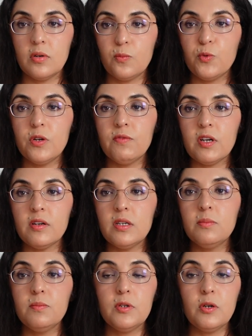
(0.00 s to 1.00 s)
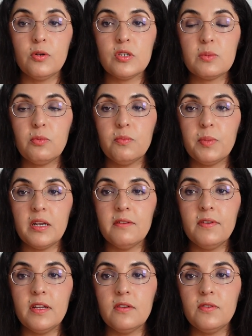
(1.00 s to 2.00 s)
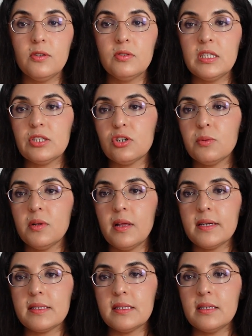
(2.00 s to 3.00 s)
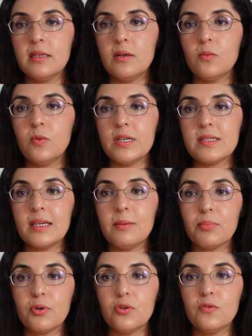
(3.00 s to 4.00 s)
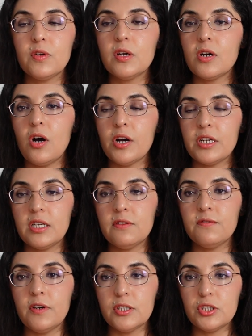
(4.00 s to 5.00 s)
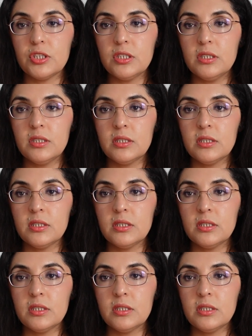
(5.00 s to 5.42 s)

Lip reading: One very noticeable benefit of using Cerebrolysin was improved cognitive function.